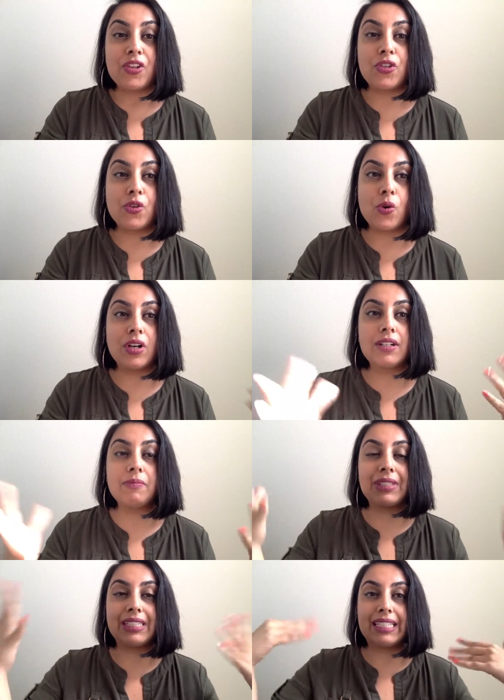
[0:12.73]

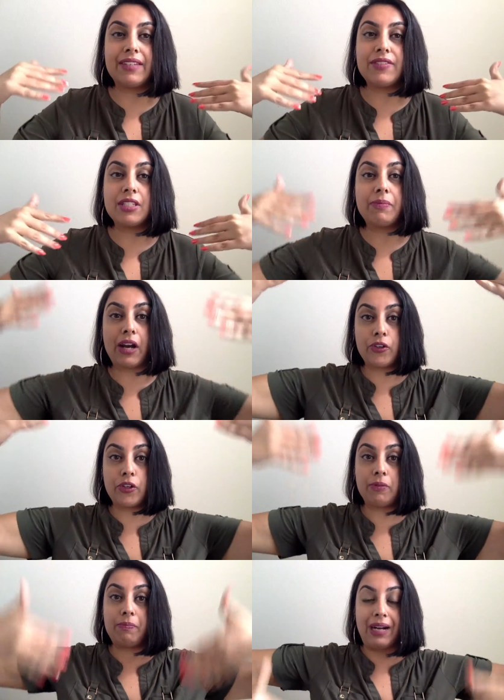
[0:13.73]
your beliefs about
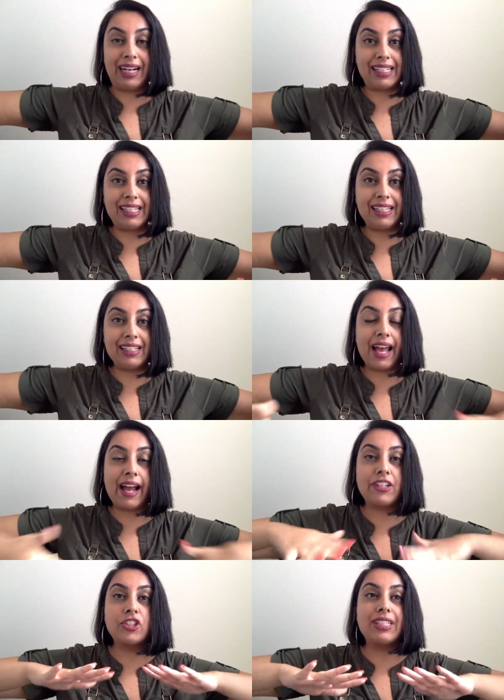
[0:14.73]
your body
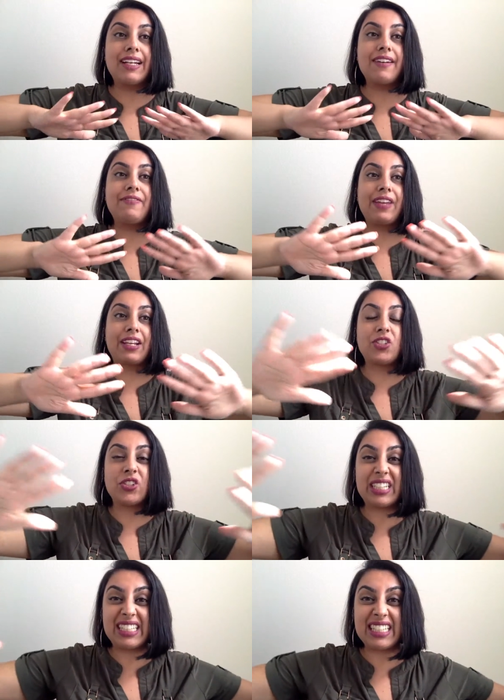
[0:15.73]
actually affect
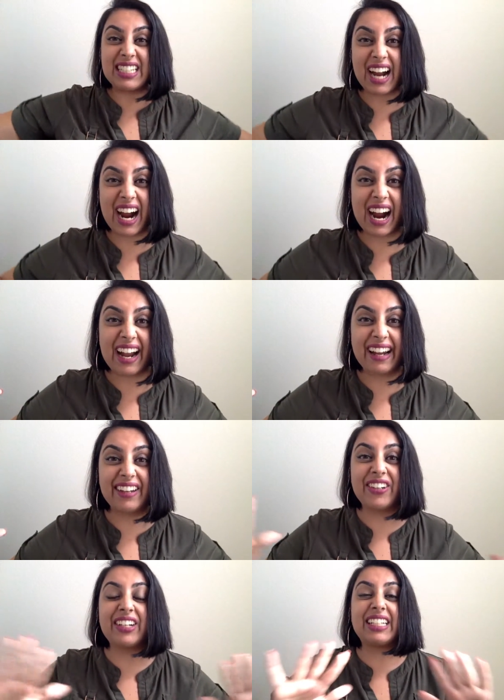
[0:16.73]
your
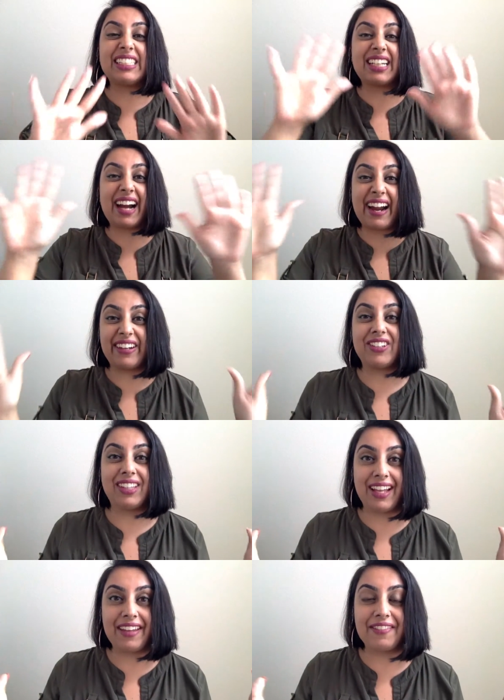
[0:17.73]
entire
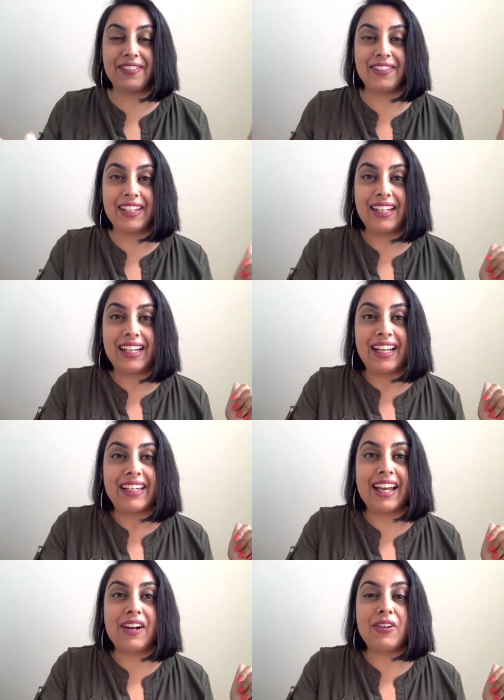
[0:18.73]
life.
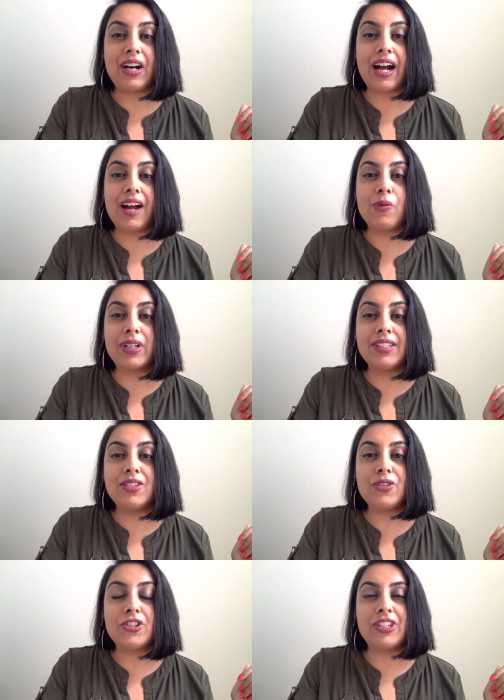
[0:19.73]
Now, I wanted
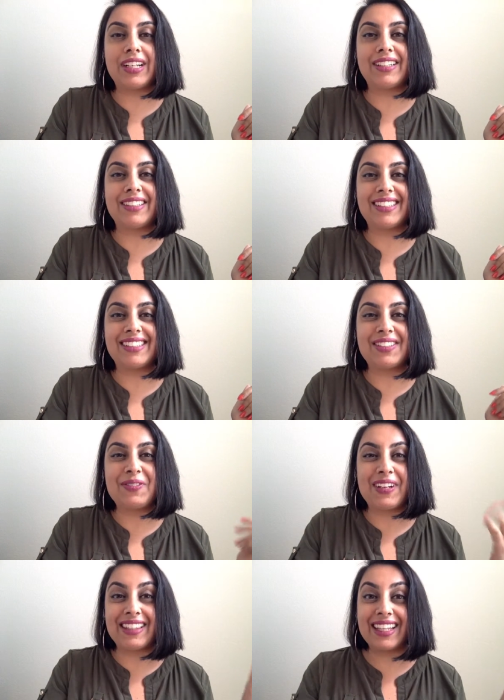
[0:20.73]
to share this
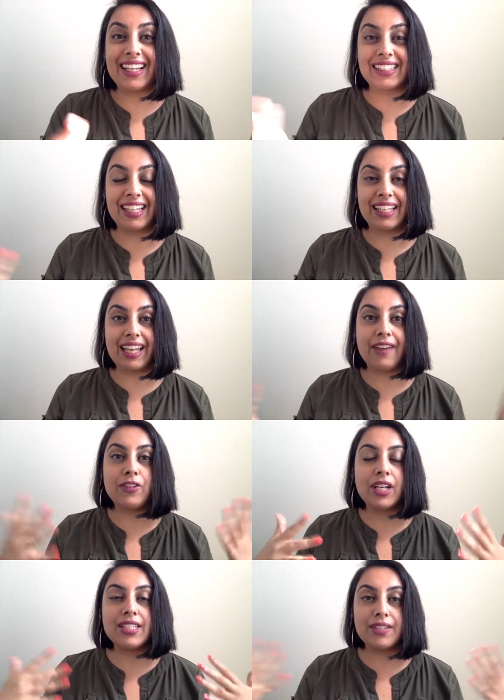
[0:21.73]
one thing. Like, have
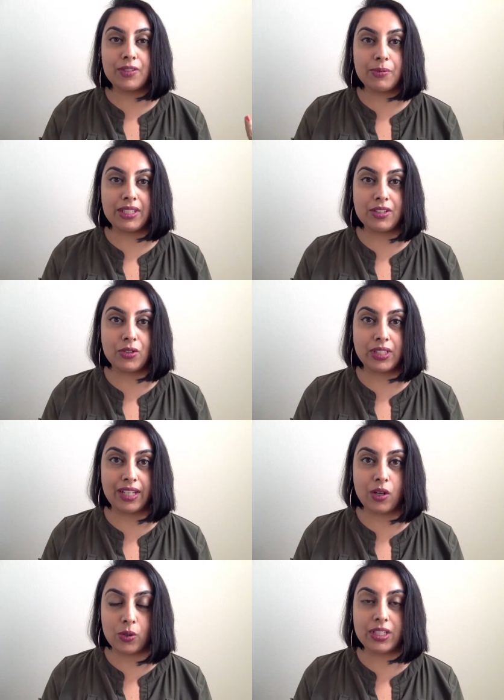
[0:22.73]
you guys ever been to
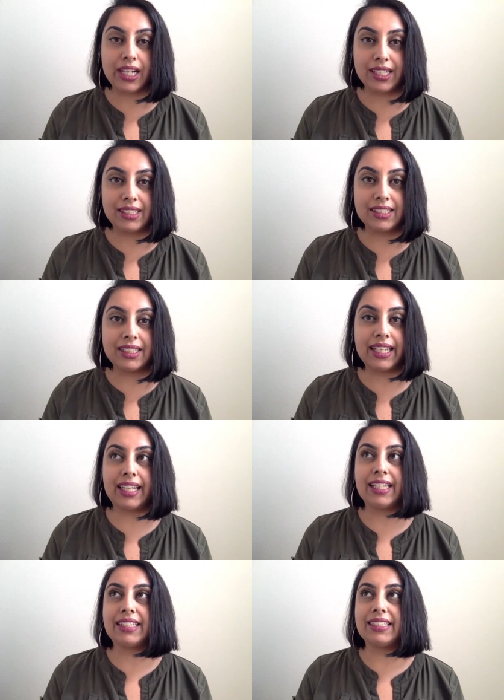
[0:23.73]
like hotels
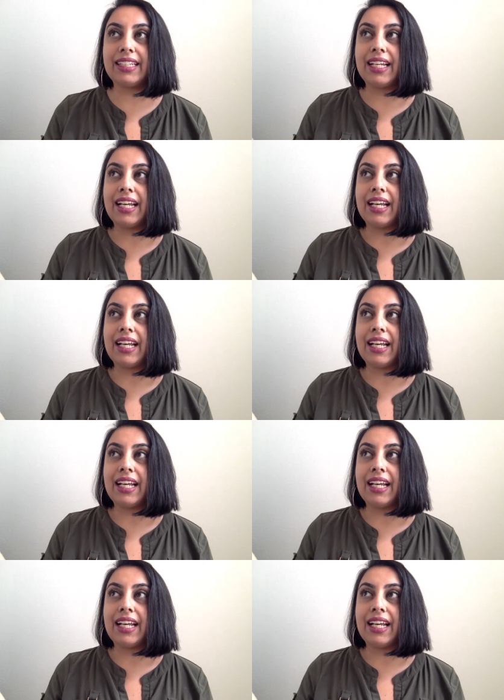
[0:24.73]
and